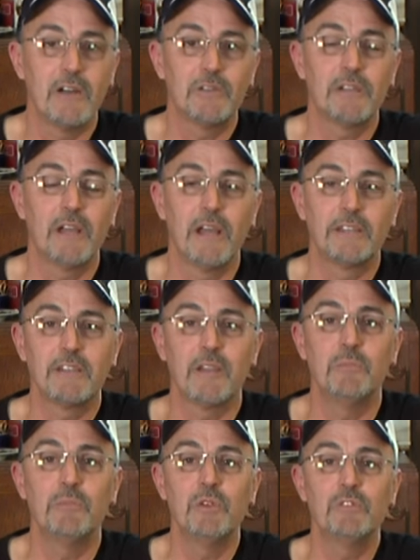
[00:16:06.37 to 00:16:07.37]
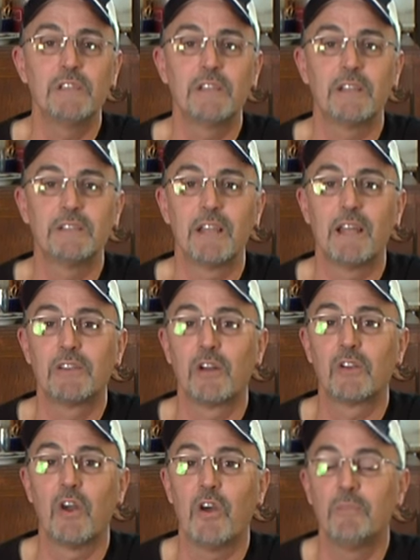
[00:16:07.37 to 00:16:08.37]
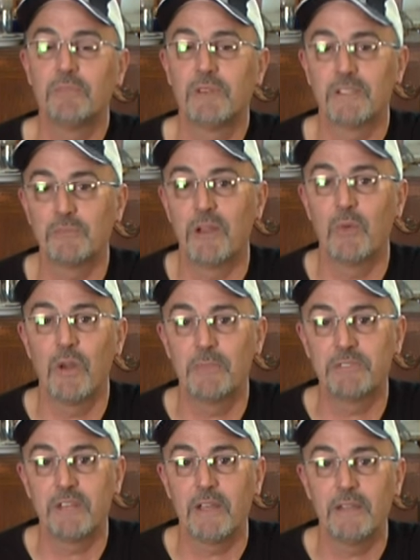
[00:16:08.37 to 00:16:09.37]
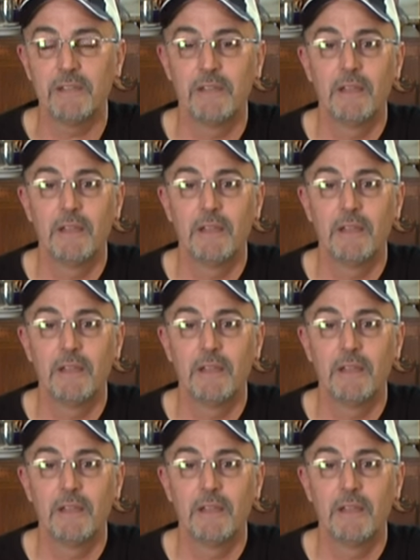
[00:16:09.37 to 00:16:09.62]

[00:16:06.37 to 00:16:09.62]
out at musiccandela.com. That's my website.